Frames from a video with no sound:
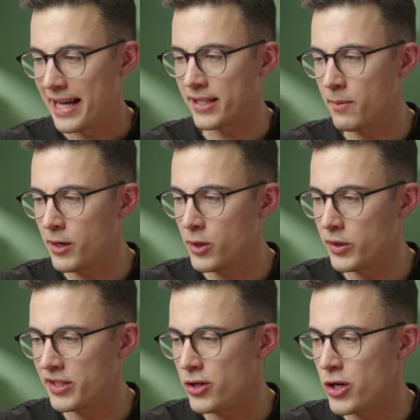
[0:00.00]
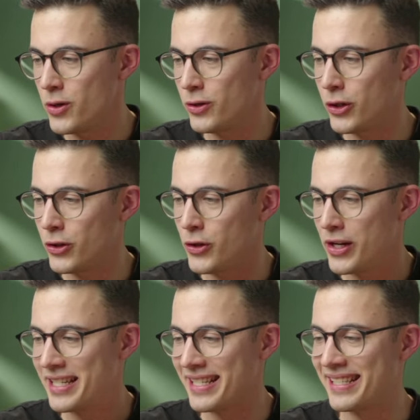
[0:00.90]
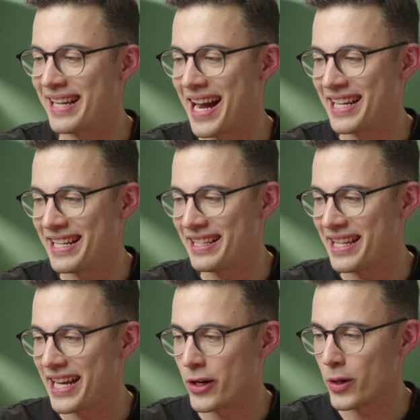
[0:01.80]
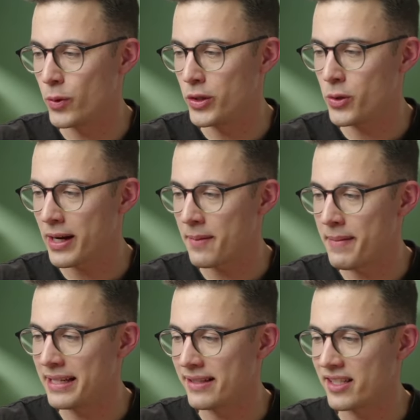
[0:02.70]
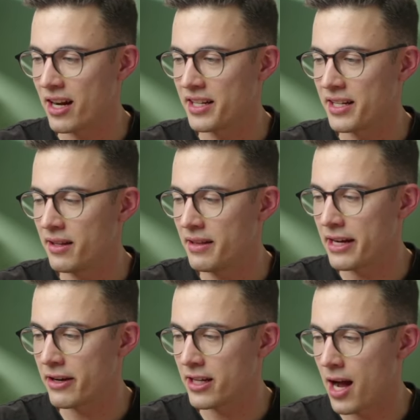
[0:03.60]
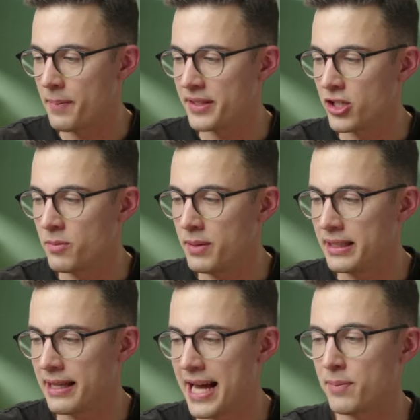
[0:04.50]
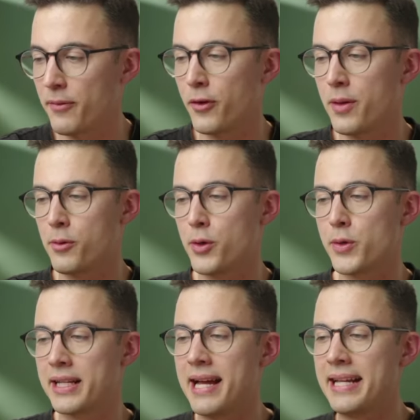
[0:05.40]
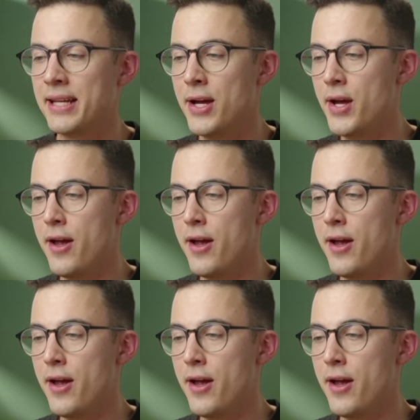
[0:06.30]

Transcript: As someone who is new to design and lettering, would you recommend starting the lettering composition building class before the Procreate class?